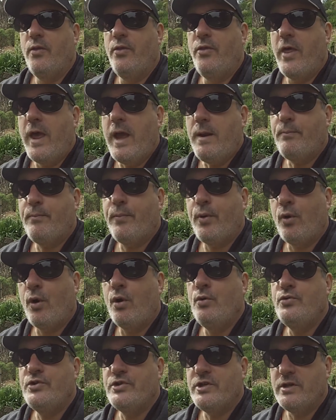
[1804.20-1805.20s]
that
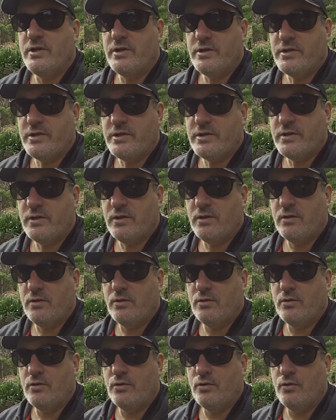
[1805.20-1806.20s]
process,
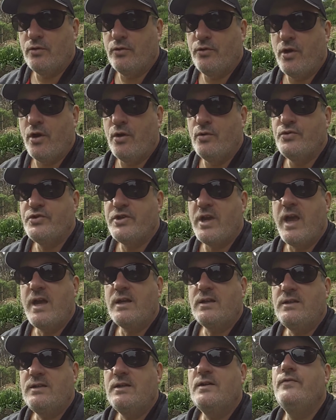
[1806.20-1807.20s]
those
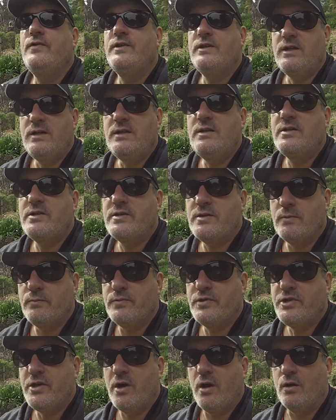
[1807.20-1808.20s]
activities
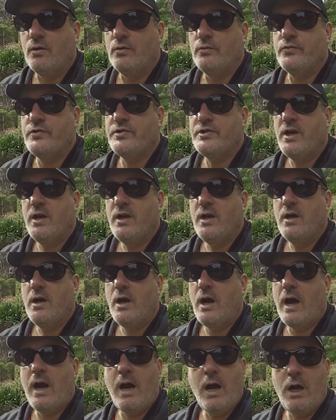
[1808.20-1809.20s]
themselves
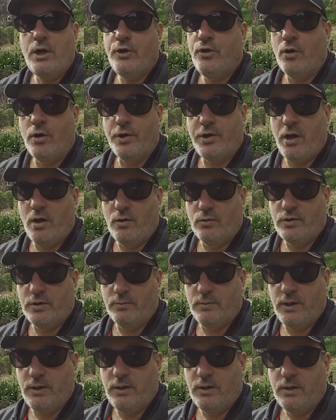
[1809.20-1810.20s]
are not
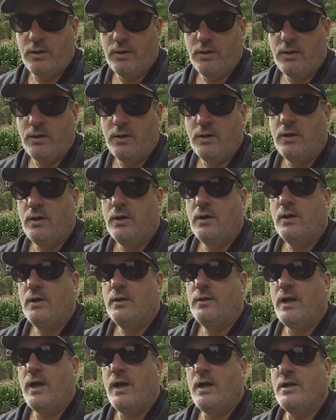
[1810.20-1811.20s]
alchemy.
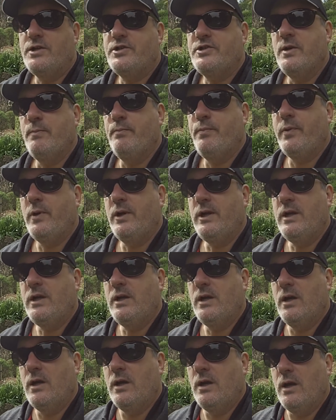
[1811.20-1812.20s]
They are simply
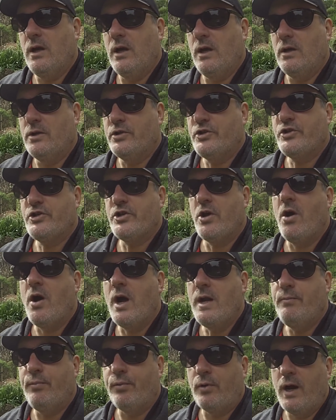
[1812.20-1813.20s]
a
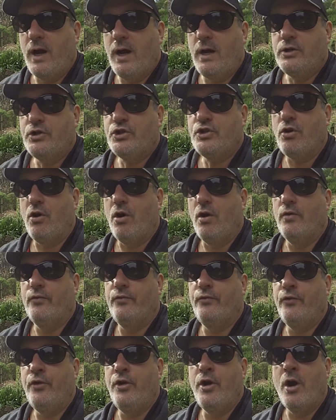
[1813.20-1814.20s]
side branch
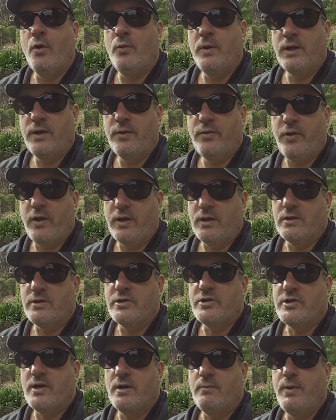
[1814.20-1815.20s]
of knowing
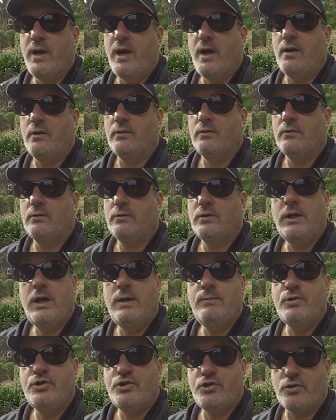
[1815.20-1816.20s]
things about
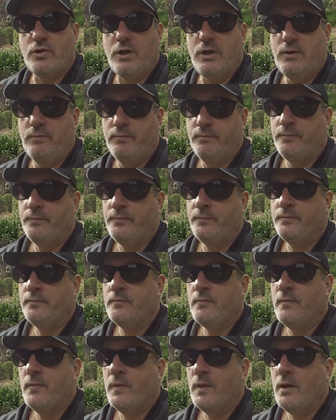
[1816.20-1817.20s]
chemistry.
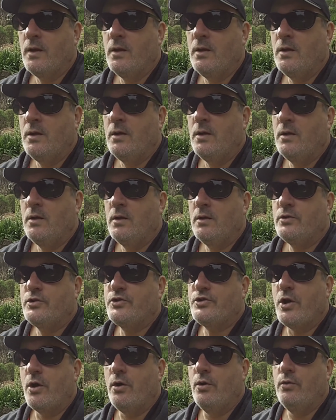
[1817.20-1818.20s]

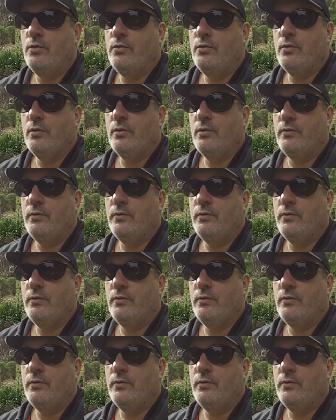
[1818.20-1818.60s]
So